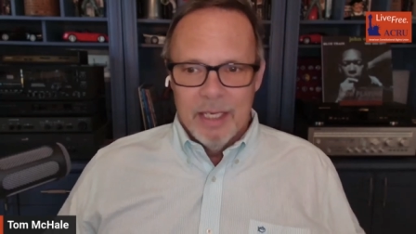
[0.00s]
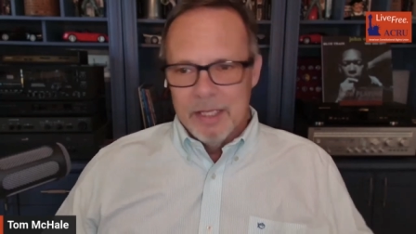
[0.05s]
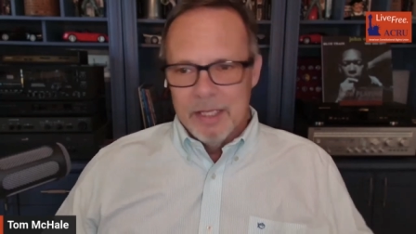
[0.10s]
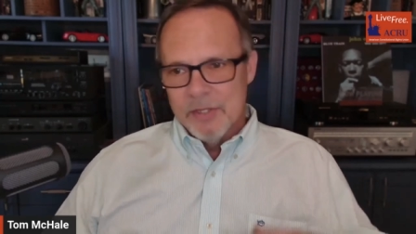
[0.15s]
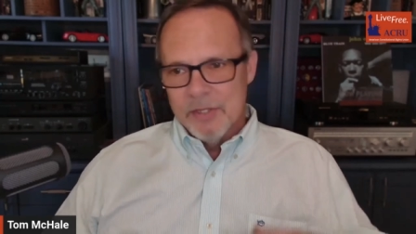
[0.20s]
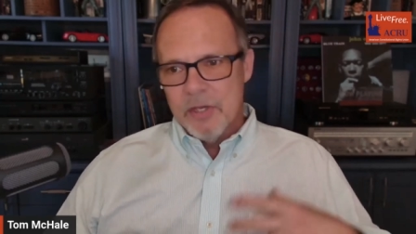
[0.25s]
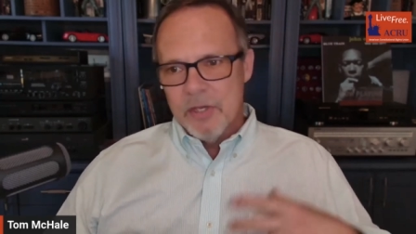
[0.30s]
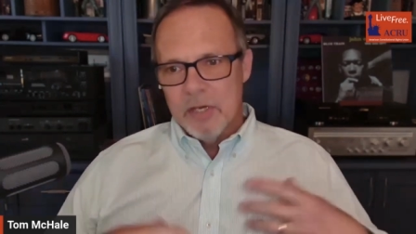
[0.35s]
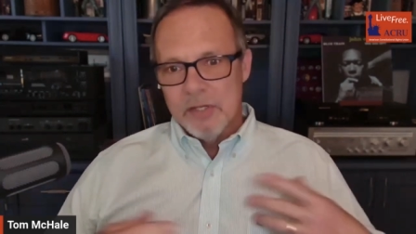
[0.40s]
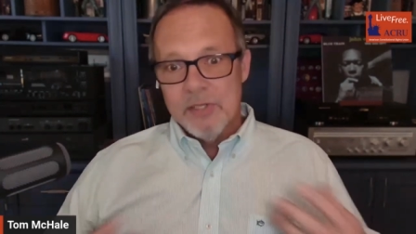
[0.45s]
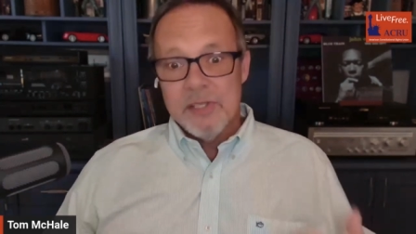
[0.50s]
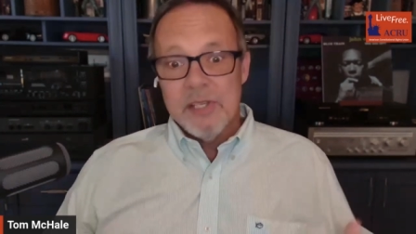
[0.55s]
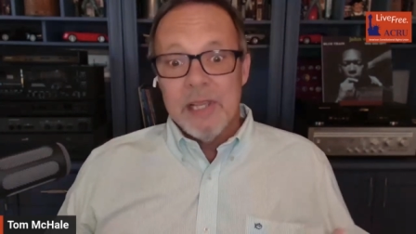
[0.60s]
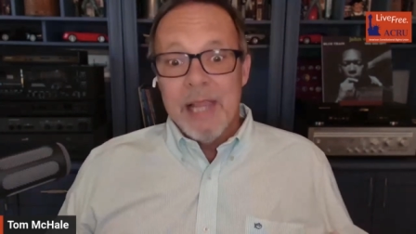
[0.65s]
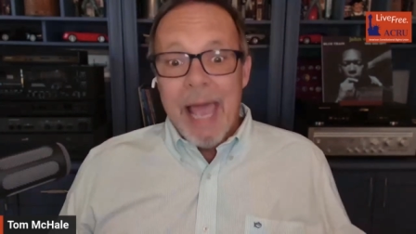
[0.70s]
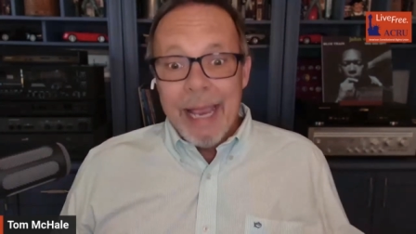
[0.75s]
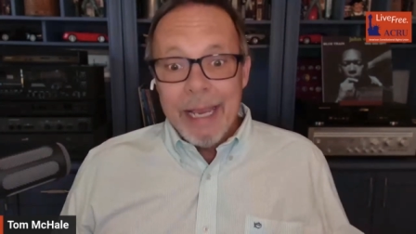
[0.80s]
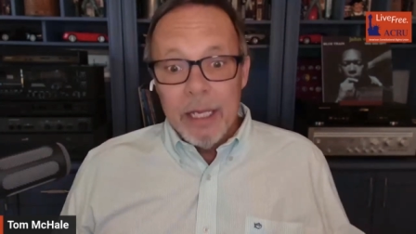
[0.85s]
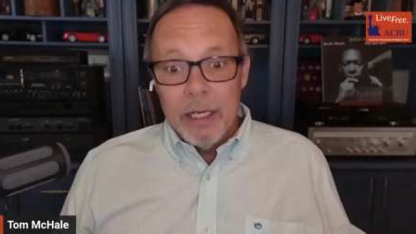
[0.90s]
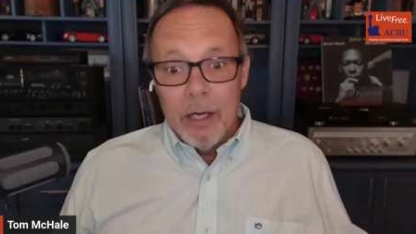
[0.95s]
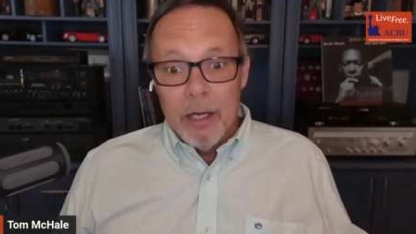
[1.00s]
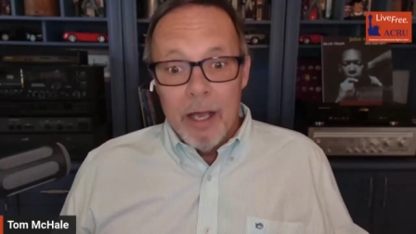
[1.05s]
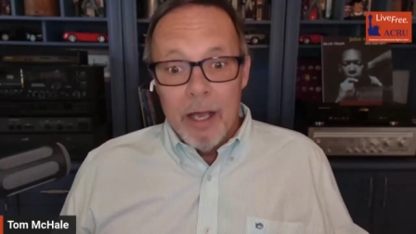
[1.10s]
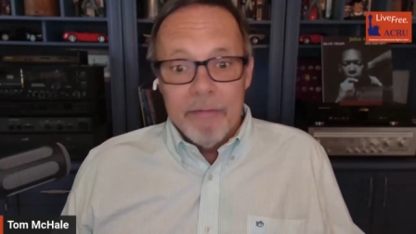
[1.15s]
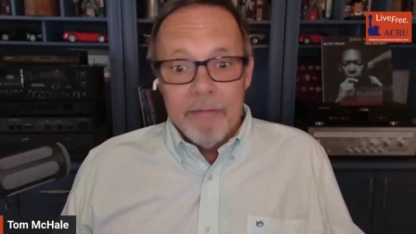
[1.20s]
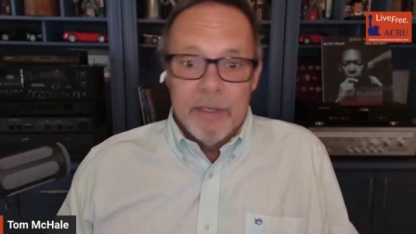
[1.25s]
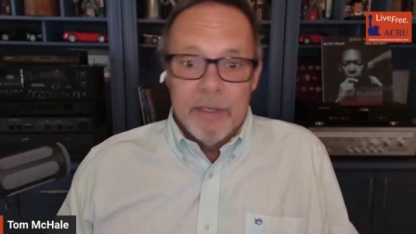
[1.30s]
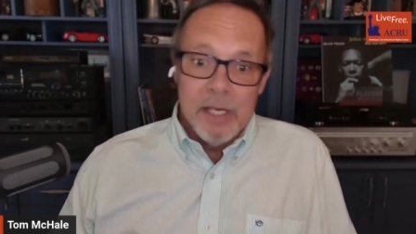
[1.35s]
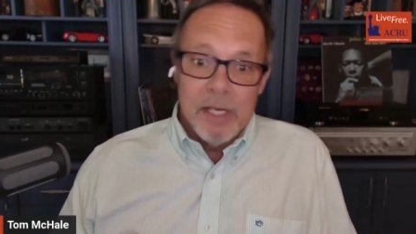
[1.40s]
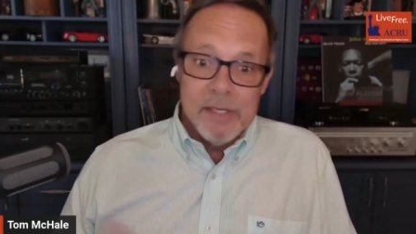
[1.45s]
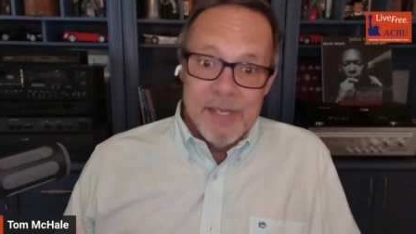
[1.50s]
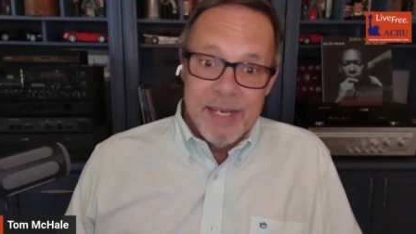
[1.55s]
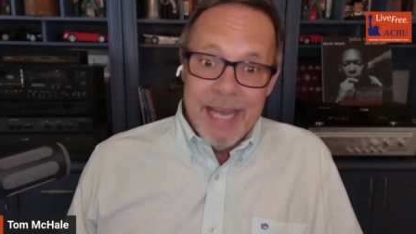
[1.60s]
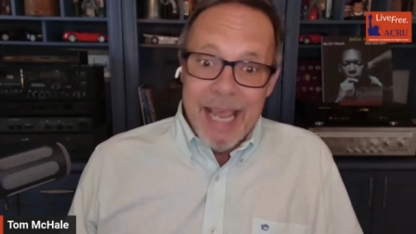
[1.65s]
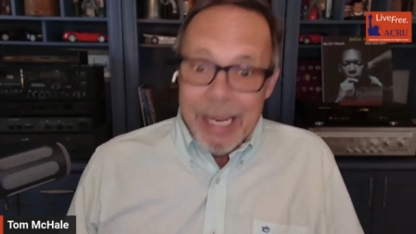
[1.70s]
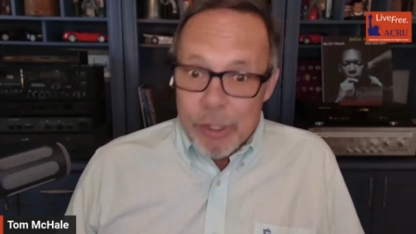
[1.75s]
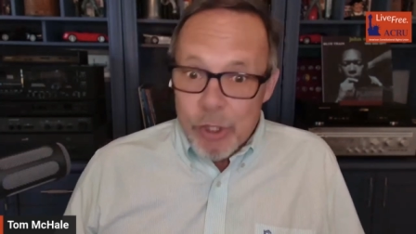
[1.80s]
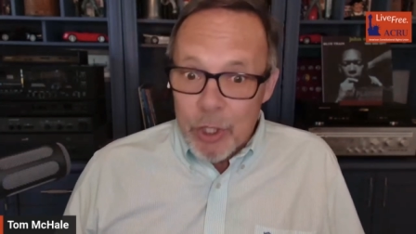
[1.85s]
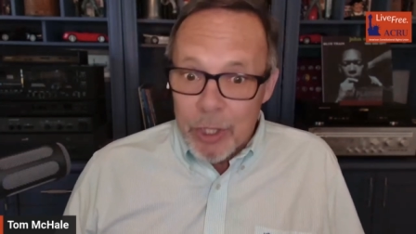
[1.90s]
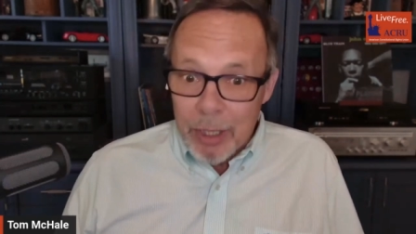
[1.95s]
and starts slacking off and doesn't
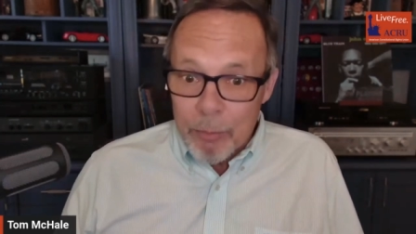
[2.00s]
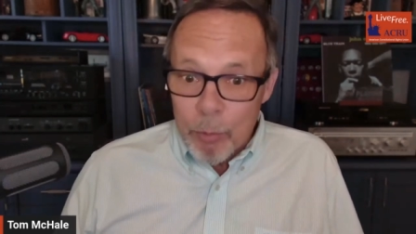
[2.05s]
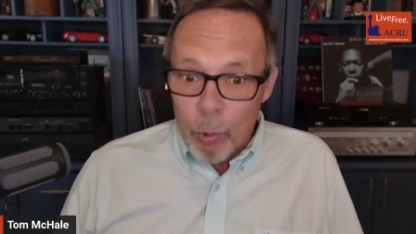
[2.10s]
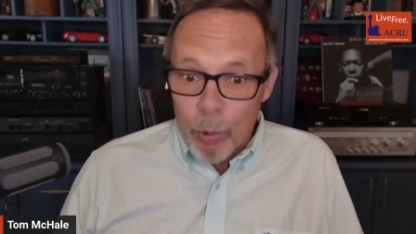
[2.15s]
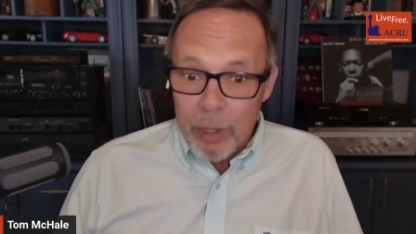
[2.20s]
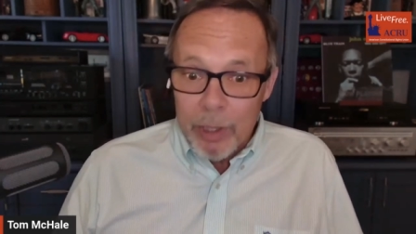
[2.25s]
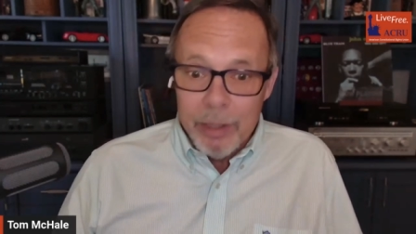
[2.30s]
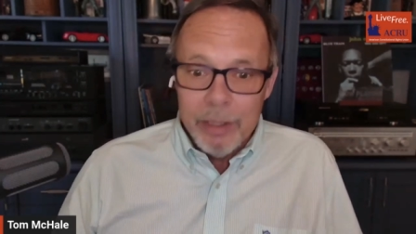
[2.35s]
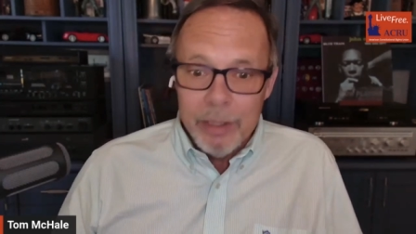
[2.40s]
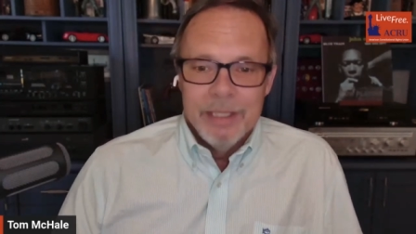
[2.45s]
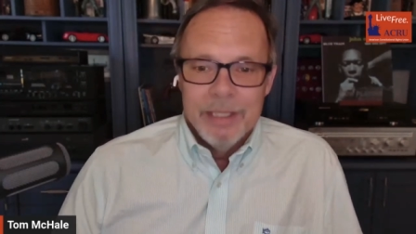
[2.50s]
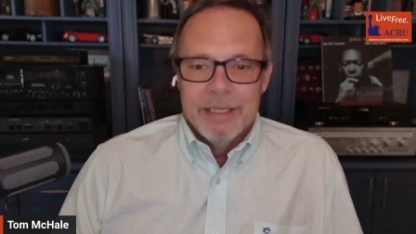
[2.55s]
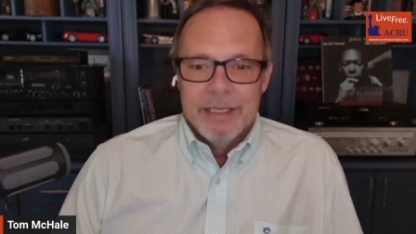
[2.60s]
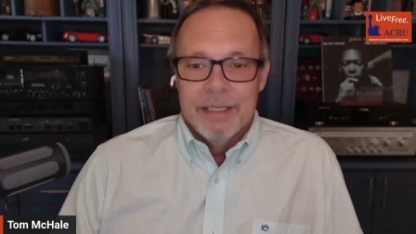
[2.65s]
edge anymore,